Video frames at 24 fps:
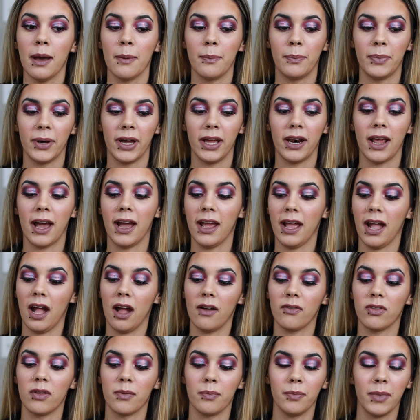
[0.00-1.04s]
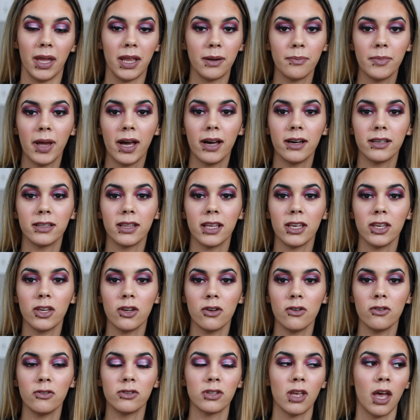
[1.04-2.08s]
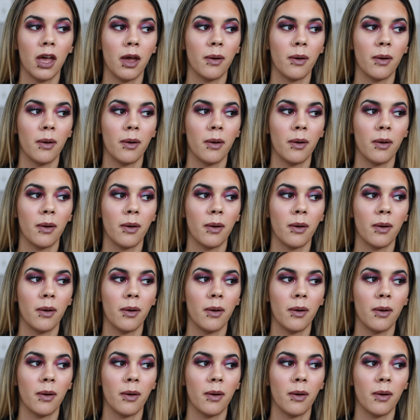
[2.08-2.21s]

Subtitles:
but I have the main palette they use,